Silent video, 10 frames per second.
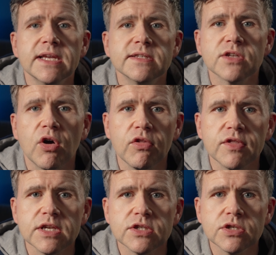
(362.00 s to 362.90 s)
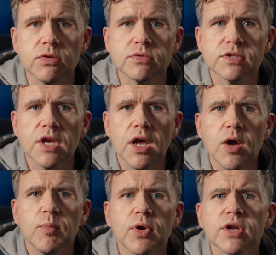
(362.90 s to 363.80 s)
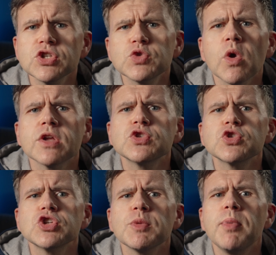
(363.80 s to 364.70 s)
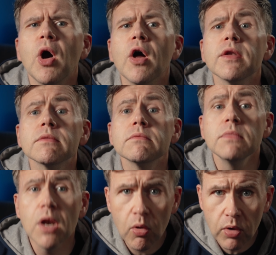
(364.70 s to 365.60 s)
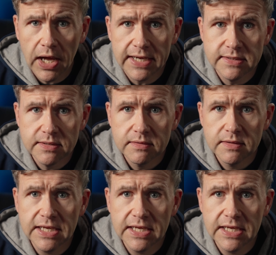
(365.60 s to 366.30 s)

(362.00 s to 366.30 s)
is on these shoots, but I just want to touch upon Lowlight.